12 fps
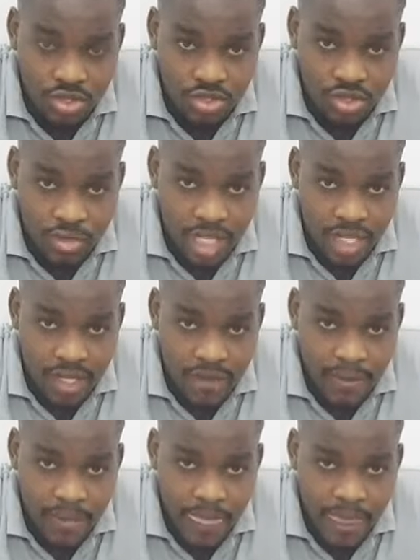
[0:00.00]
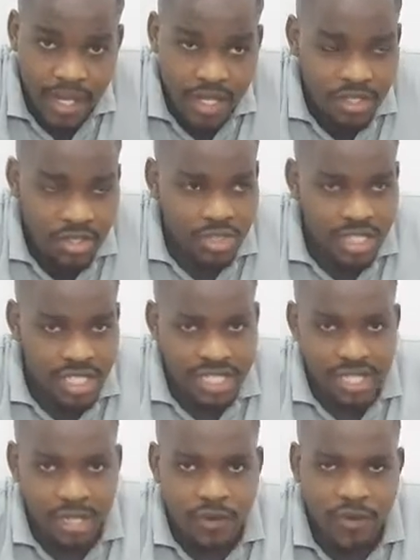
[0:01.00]
your stomach. So you
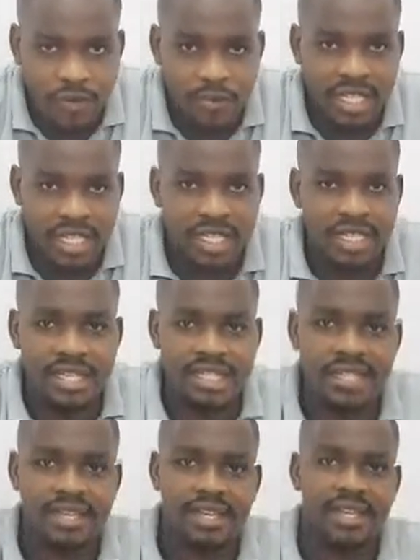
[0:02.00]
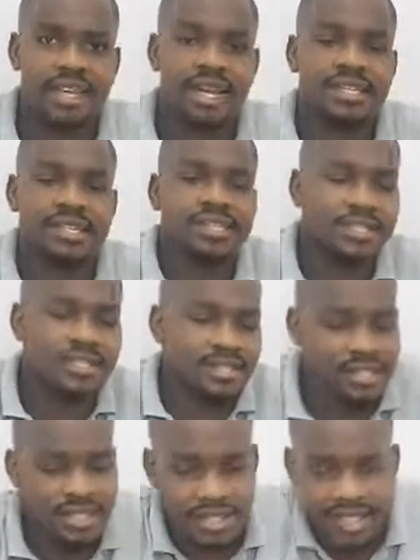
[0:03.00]
just take off the painkillers, then at least
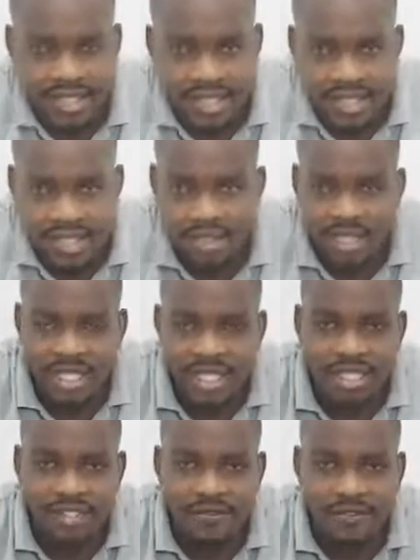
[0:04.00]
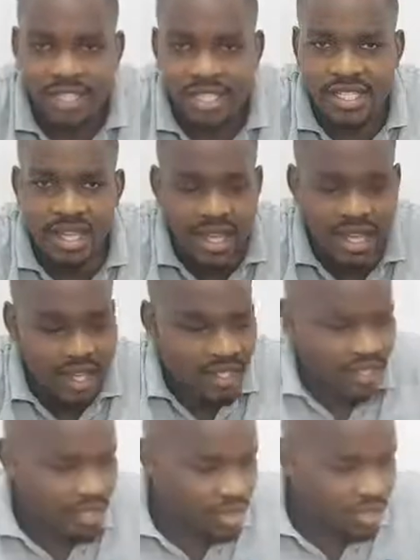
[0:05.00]
in the next day you can easily visit
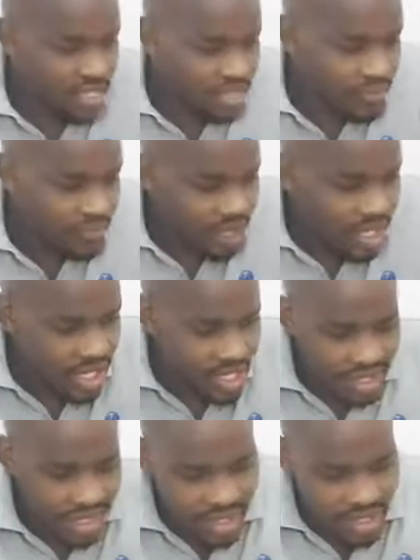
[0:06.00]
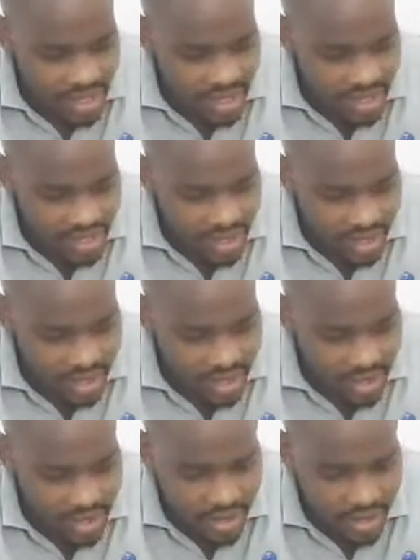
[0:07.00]
the doctor. Then the other thing,